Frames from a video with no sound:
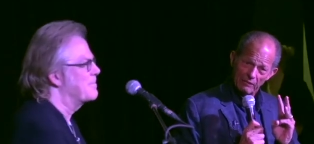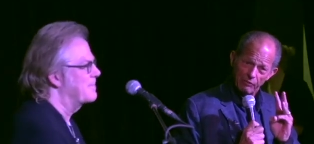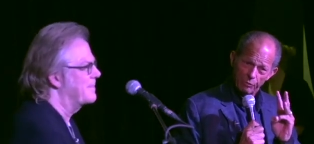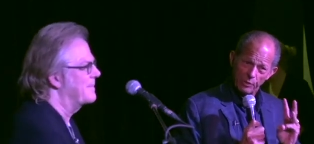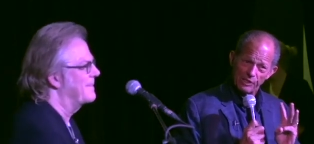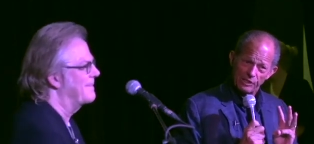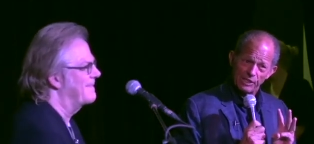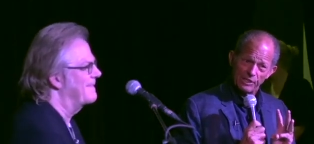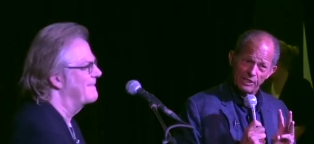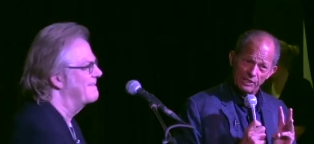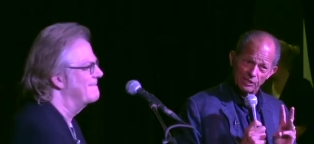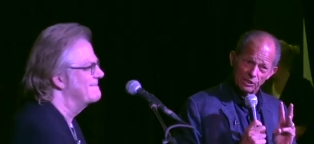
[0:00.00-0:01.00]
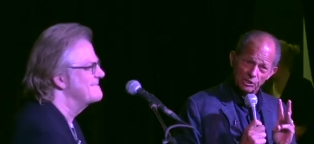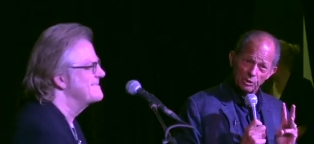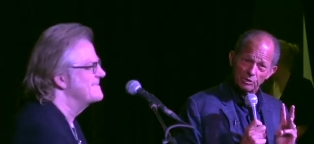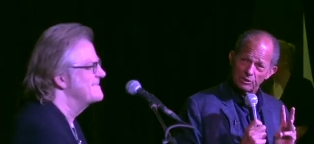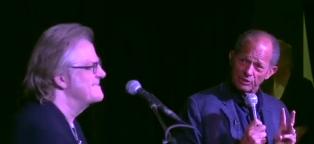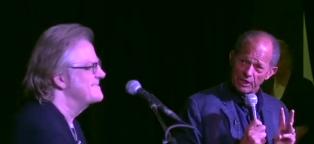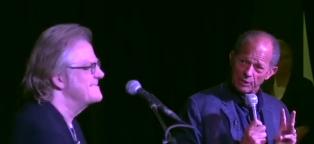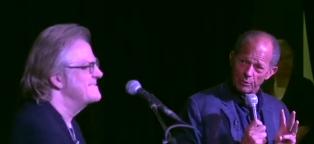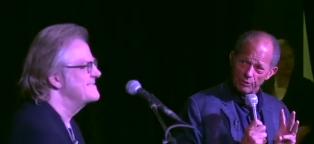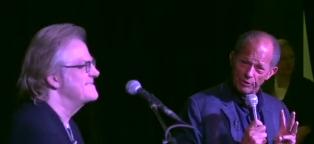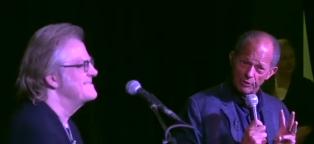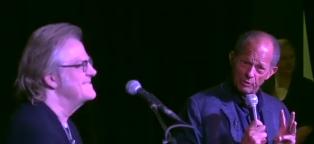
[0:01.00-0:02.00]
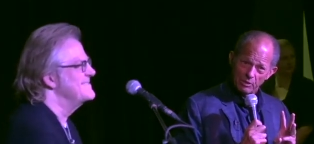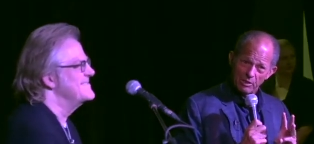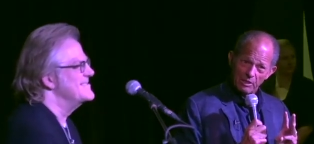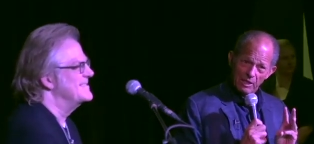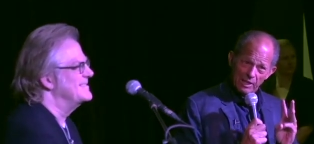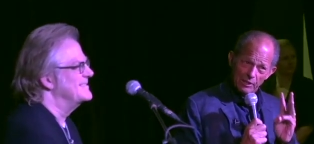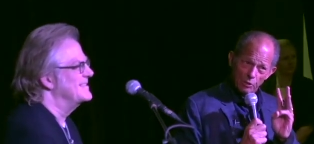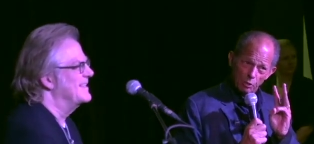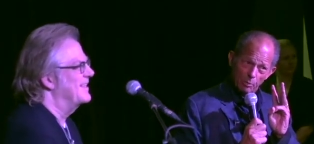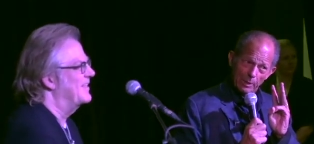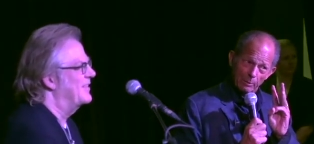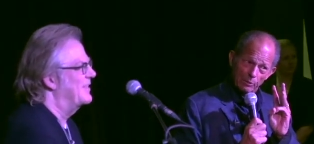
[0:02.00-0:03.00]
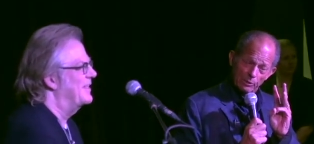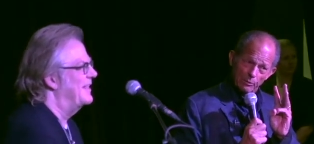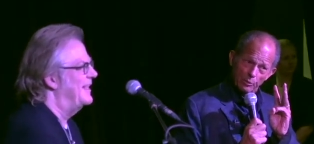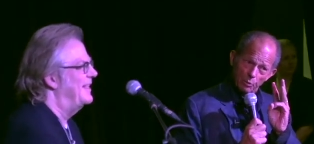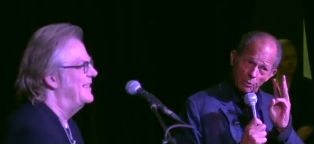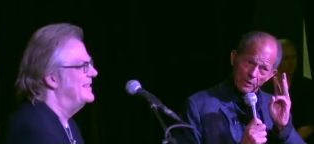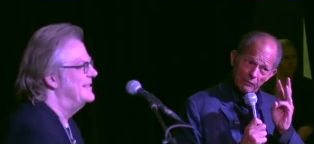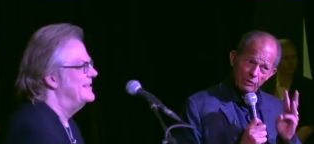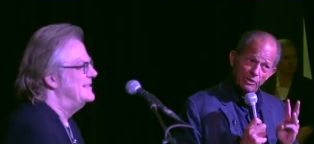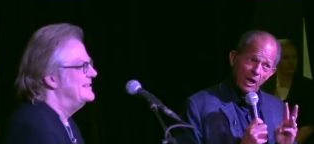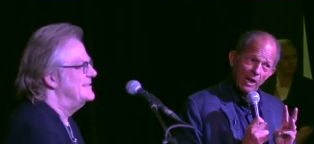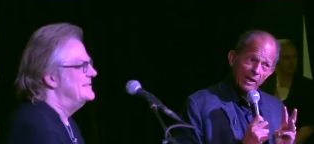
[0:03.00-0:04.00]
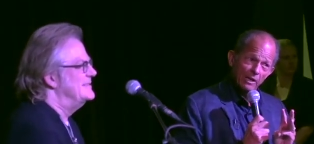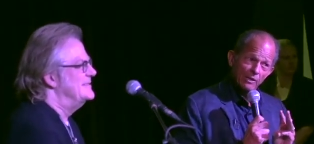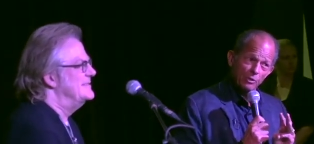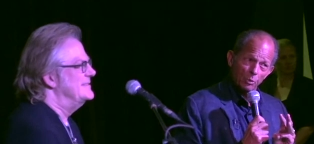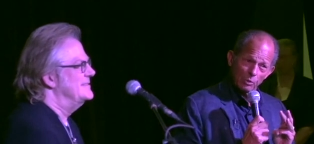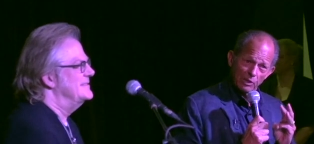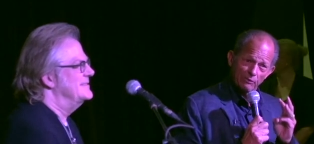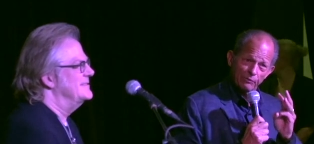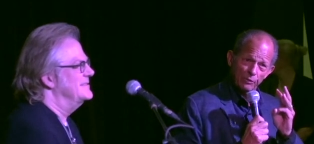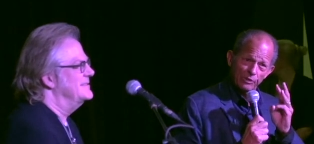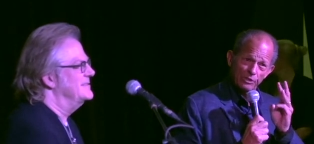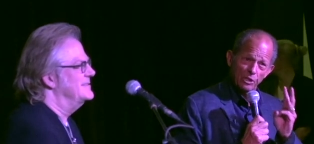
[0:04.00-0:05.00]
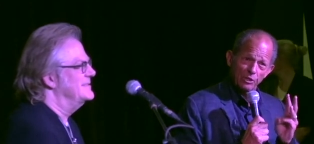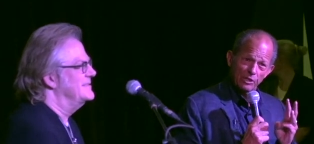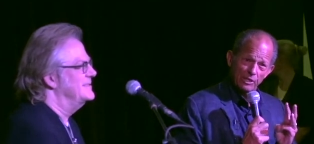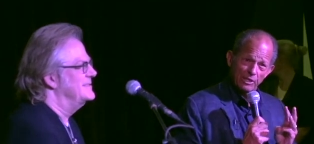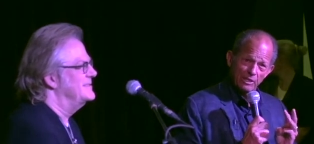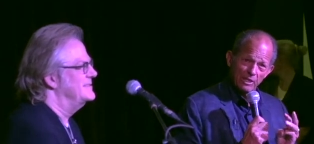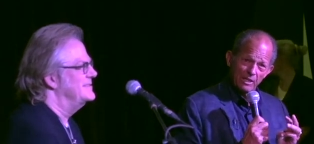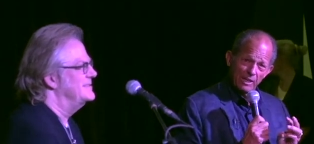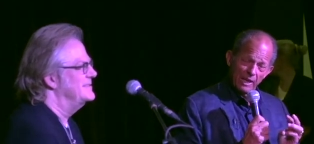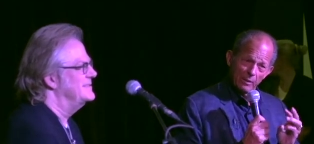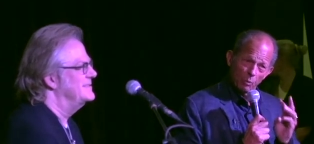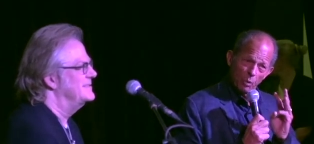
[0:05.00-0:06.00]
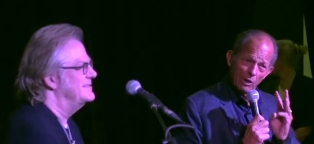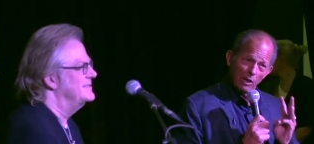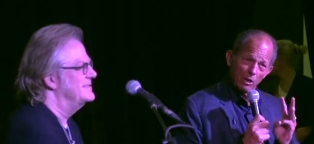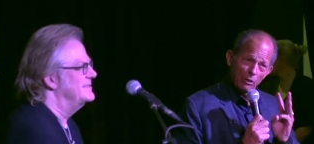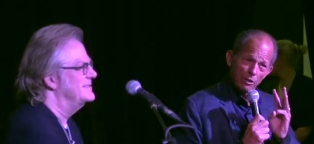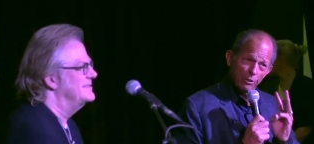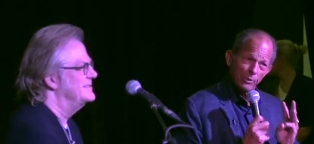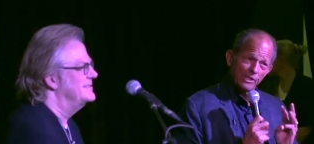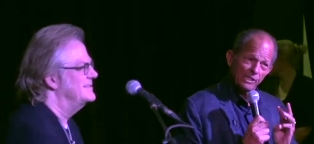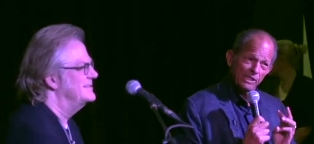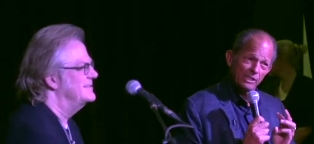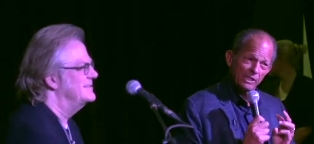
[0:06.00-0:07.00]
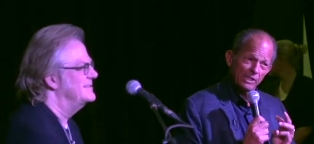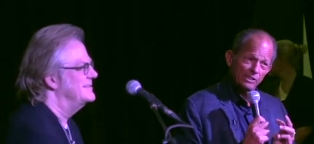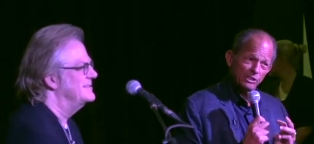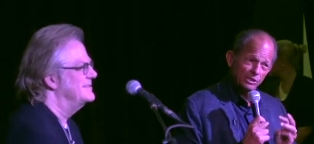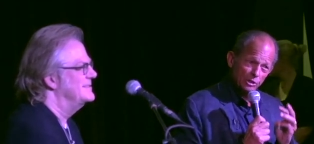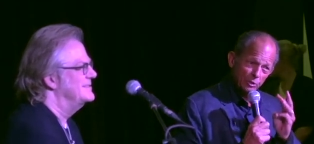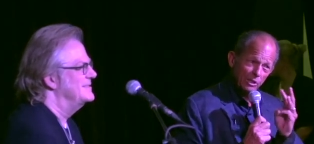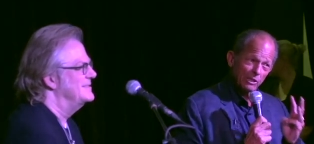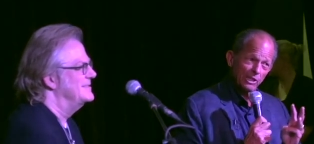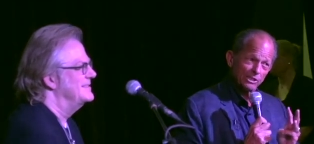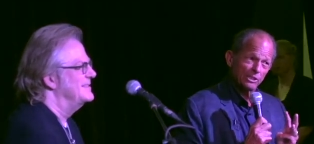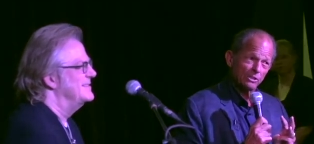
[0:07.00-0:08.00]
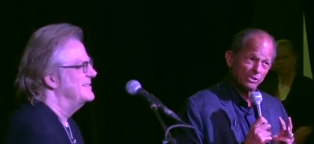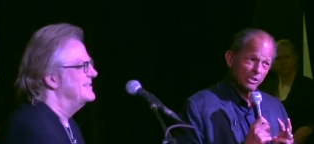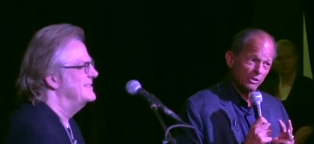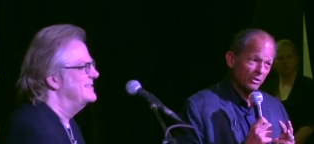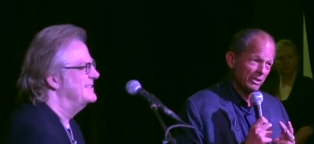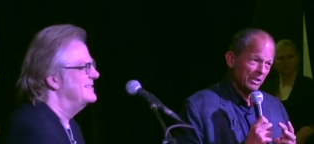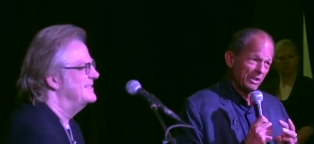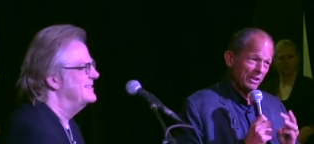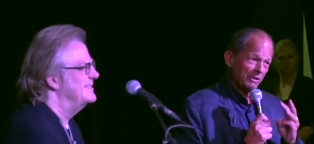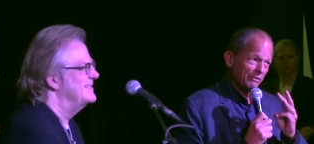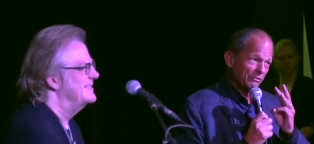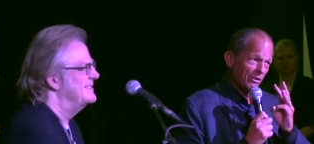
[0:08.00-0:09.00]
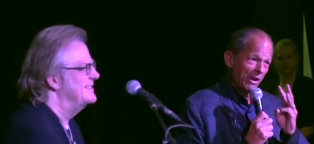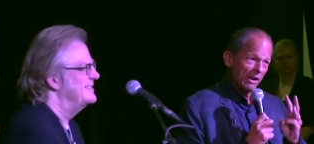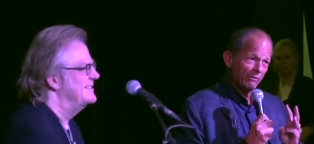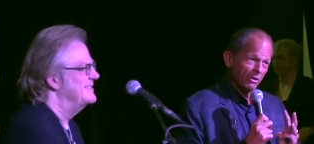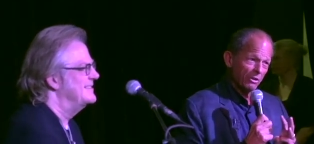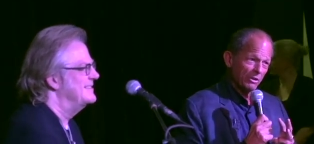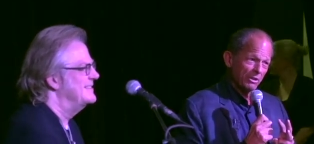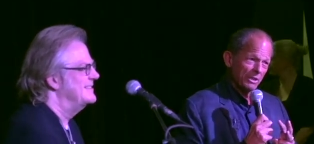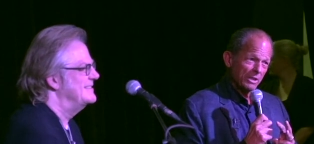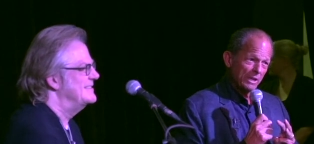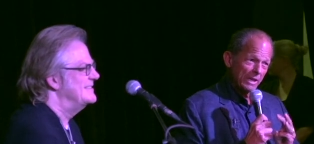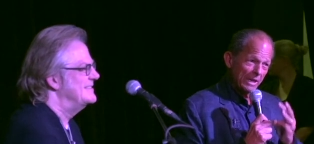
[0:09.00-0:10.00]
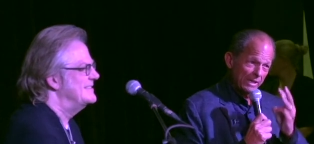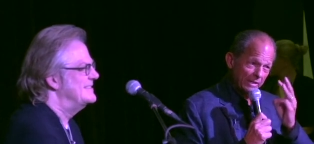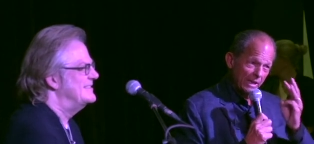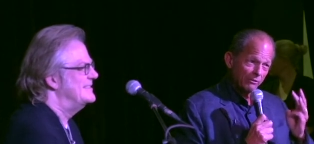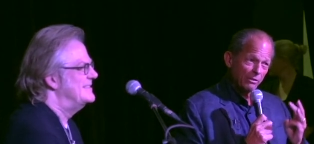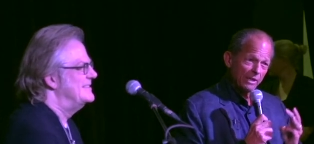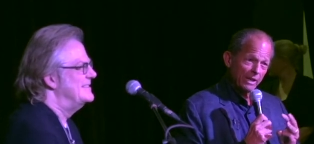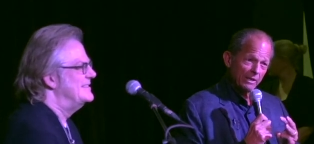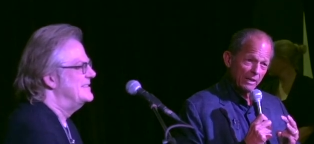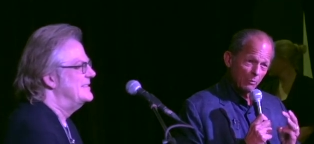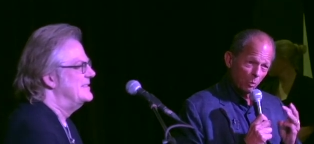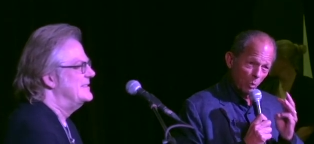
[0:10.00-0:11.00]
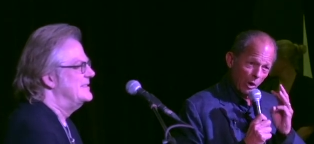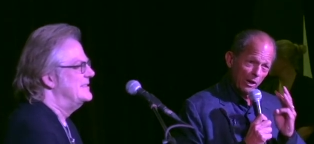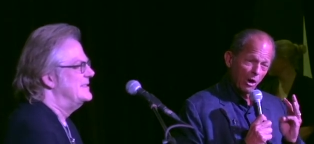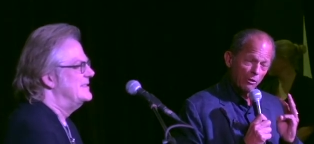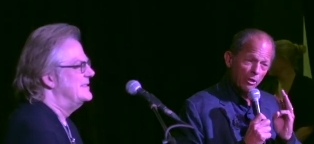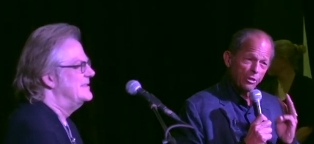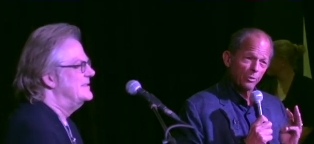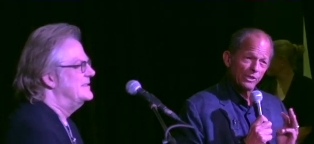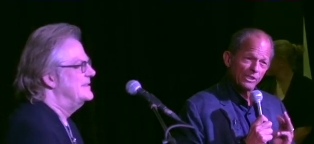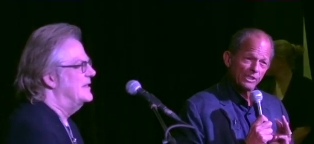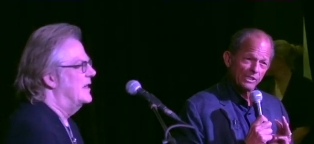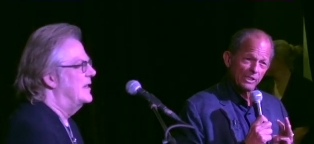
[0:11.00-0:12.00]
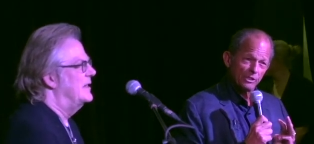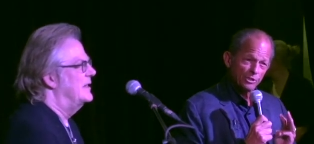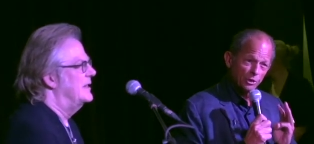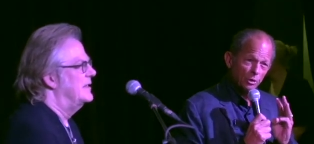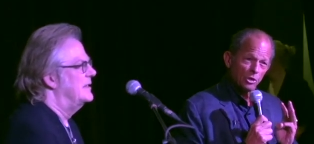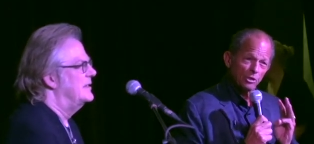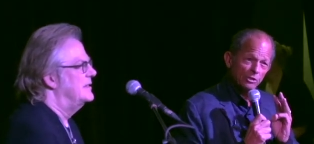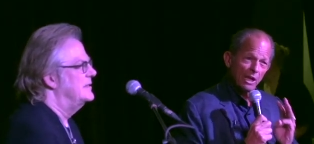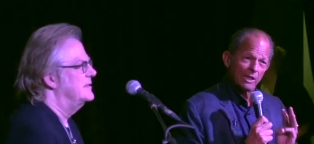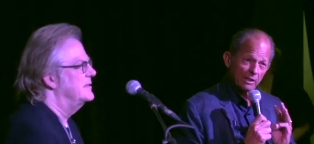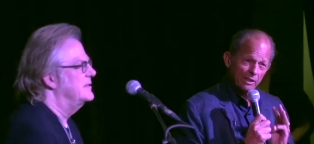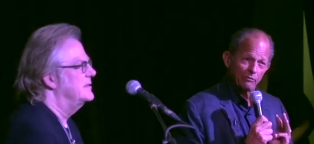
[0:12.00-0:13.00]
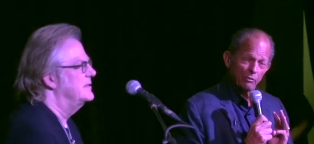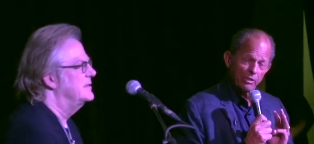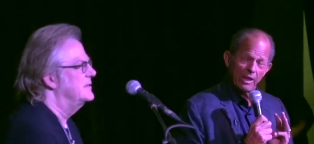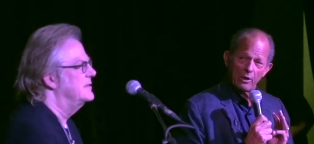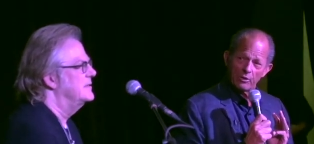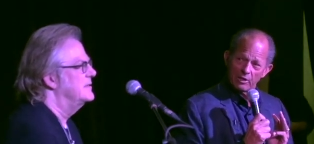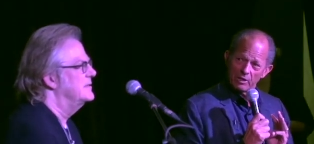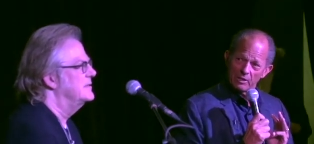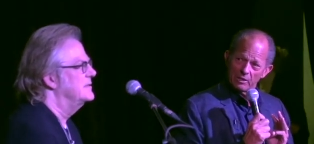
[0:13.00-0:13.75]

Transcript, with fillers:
Speaker 1: have three CDs that you can take with you, and you will be able to, you will never die, you will live for eternity. And what are the three CDs that you could listen to forever and never get? What are the three CDs you could not ah. live without?